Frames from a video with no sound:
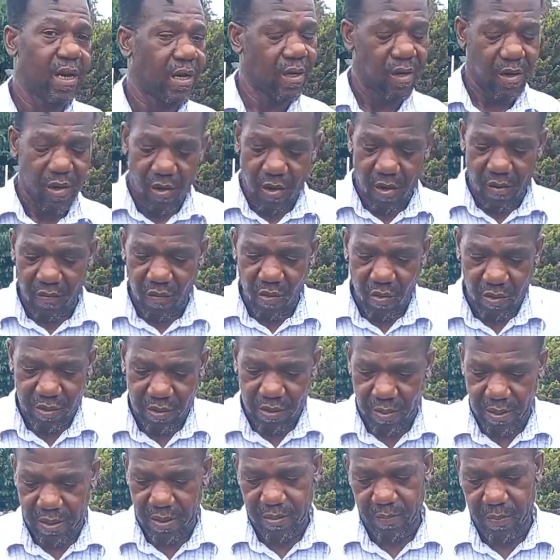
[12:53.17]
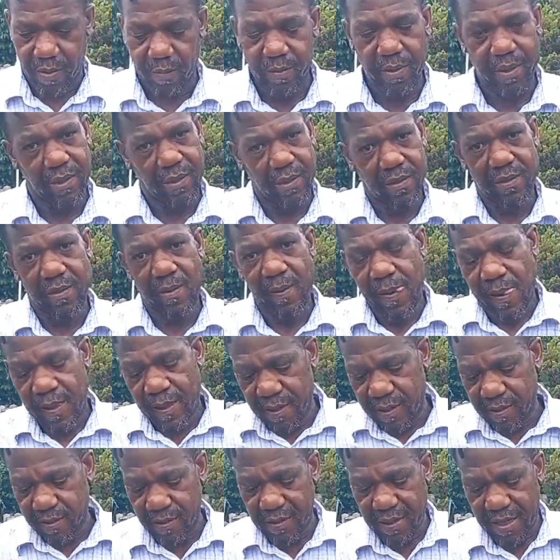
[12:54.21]
a lot of water, because pumpkins, you
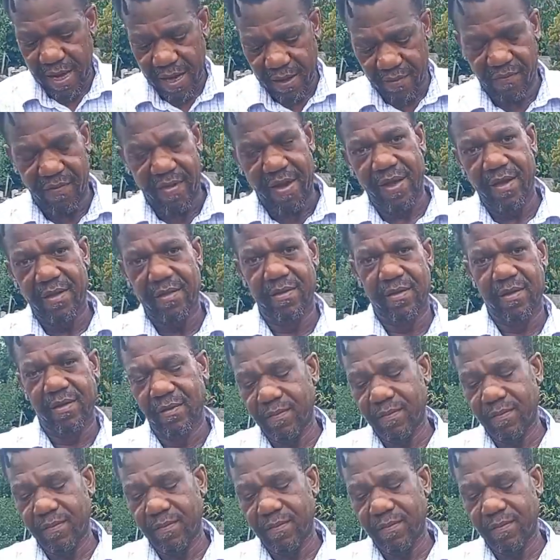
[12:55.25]
know, they're like vines, and